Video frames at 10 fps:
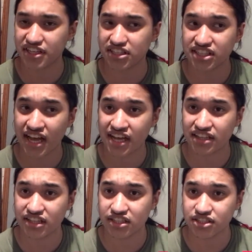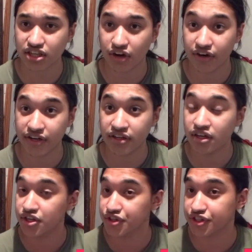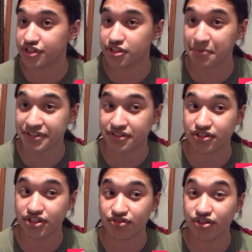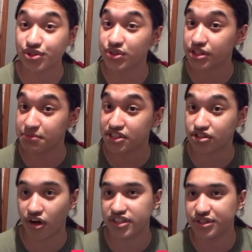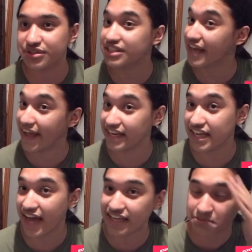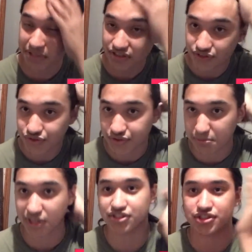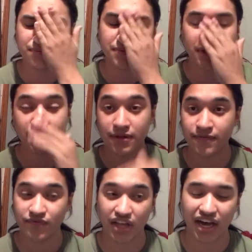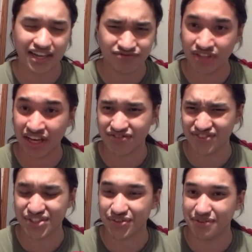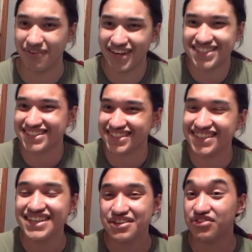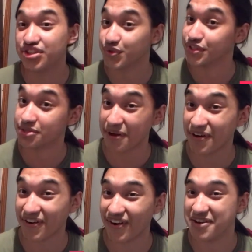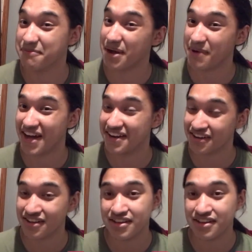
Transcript: is that this card, you can ritual summon this card using any Azemech ritual monster. Not ritual monster, ritual spell card, my bad.